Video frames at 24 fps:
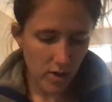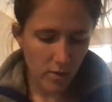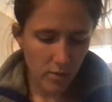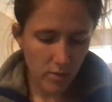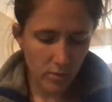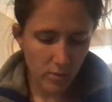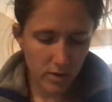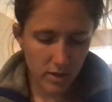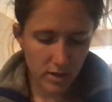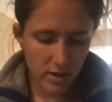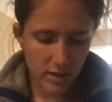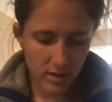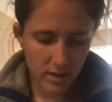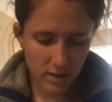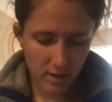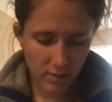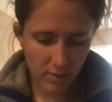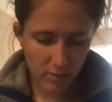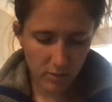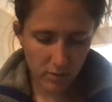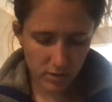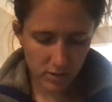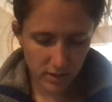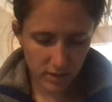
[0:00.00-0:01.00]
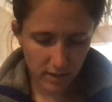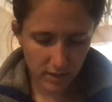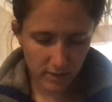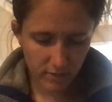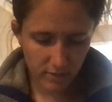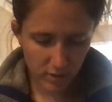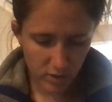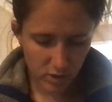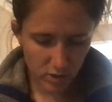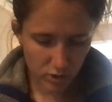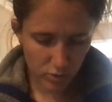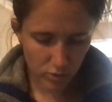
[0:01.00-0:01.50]
When they were
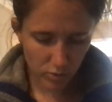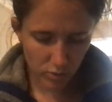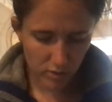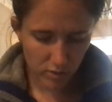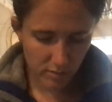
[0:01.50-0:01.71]
safely ashore,